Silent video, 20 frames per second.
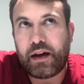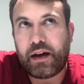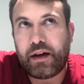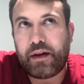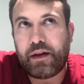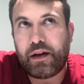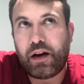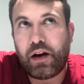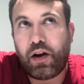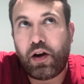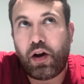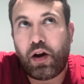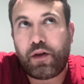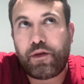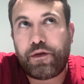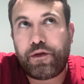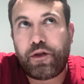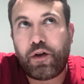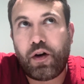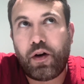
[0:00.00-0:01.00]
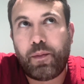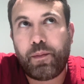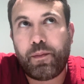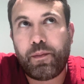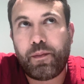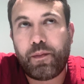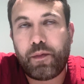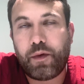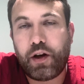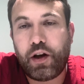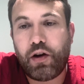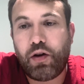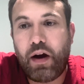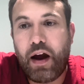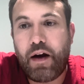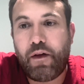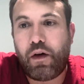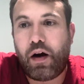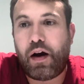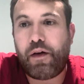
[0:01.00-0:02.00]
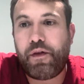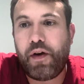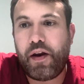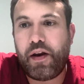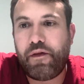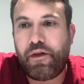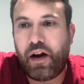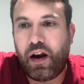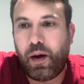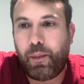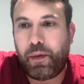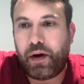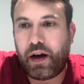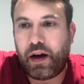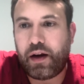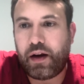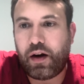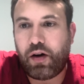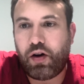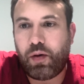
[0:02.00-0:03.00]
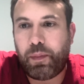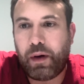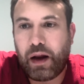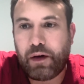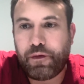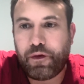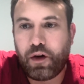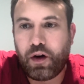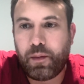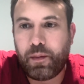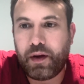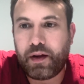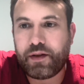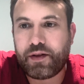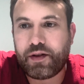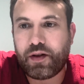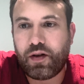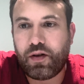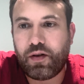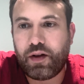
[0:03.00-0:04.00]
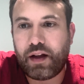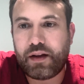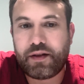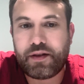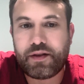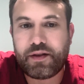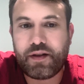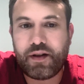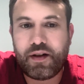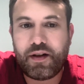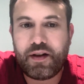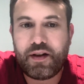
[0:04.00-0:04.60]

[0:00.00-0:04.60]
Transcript: a lot from every development under our platform, and so that's